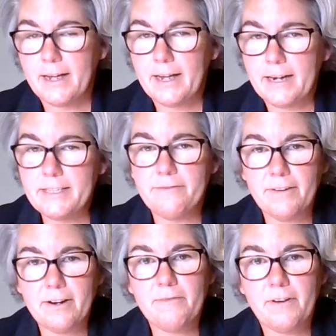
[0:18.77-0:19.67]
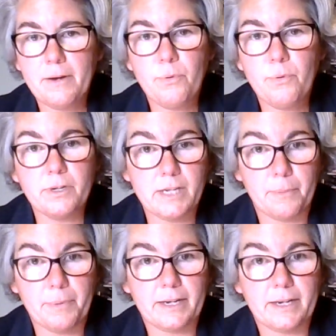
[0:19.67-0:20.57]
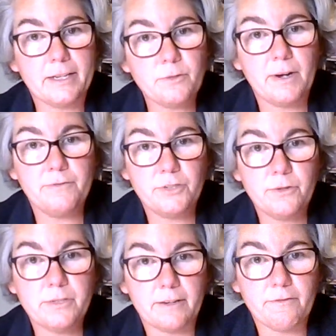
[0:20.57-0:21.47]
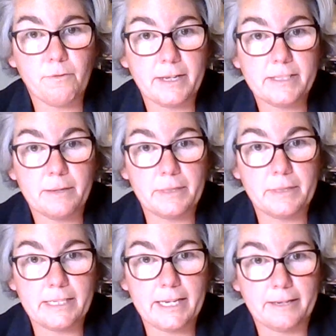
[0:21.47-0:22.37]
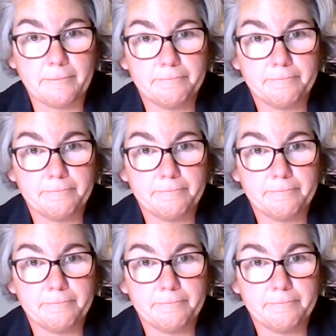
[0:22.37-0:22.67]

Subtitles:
And it's a very, very important topic, and that's why I've chosen it for my assembly today.